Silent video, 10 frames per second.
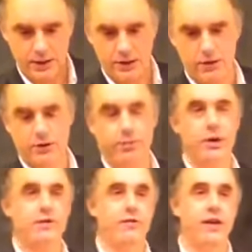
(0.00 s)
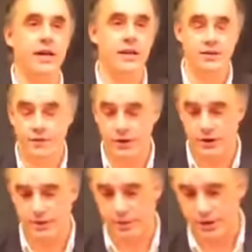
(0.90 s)
So it's pretty funny, as far
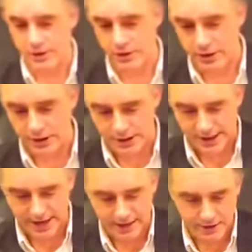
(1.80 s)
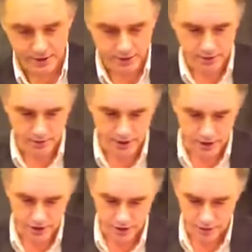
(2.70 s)
as I'm concerned, that the answer to
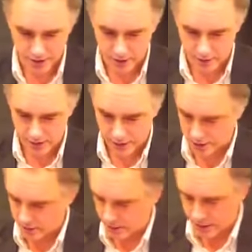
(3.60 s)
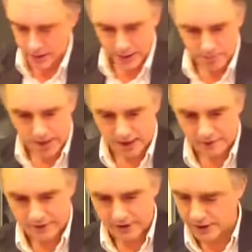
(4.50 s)
Nietzsche's Greek question
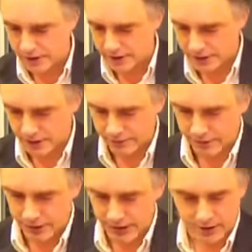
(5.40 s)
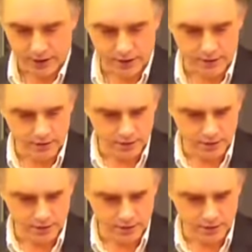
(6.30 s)
manifested itself in 19,